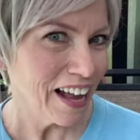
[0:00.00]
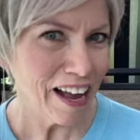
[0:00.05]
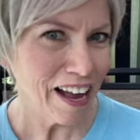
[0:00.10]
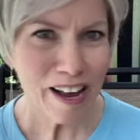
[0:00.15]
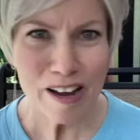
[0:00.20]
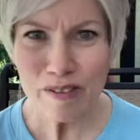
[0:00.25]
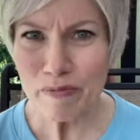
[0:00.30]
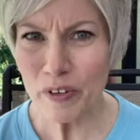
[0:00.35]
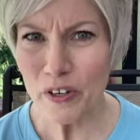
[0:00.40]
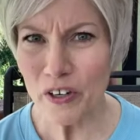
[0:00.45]

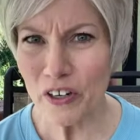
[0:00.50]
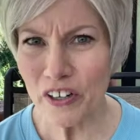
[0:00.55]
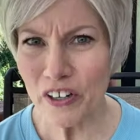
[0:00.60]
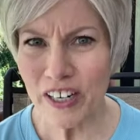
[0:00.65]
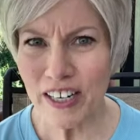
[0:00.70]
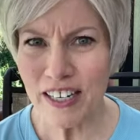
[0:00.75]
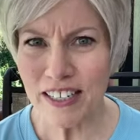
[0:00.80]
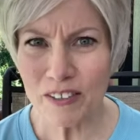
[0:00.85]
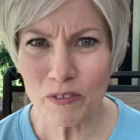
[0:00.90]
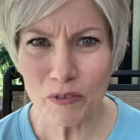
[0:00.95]
I'm
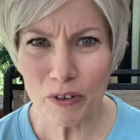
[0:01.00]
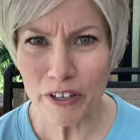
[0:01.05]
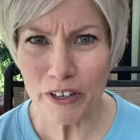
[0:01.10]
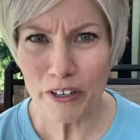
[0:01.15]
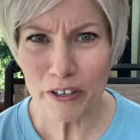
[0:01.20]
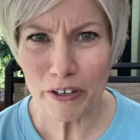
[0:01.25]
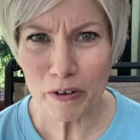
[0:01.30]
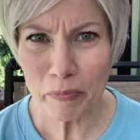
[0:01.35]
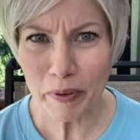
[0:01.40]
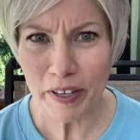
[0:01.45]
curious what
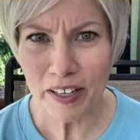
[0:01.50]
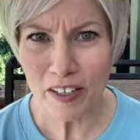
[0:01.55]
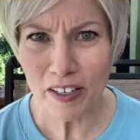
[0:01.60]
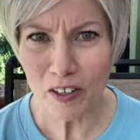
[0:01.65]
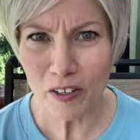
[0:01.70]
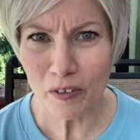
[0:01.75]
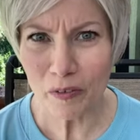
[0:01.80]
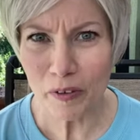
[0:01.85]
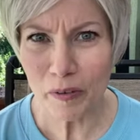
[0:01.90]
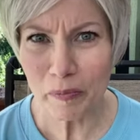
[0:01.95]
your
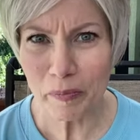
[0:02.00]
opinion would